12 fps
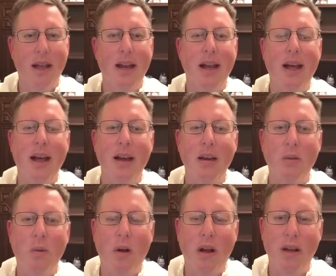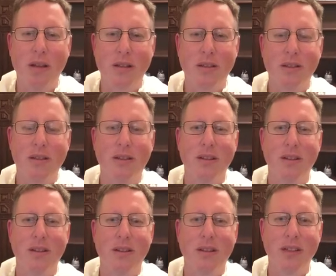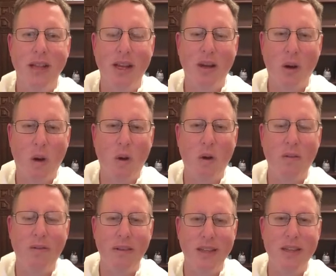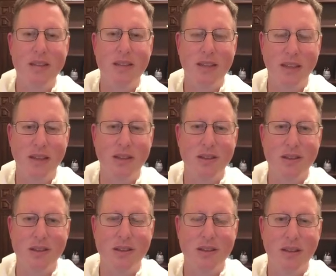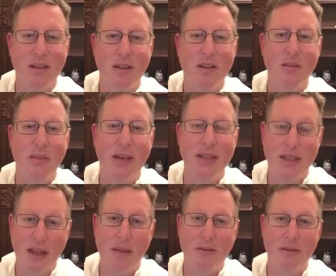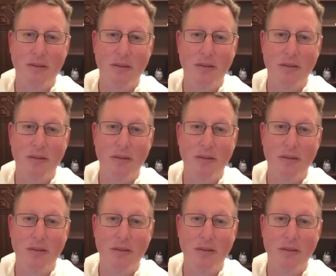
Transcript: And I want to take all these sins to myself.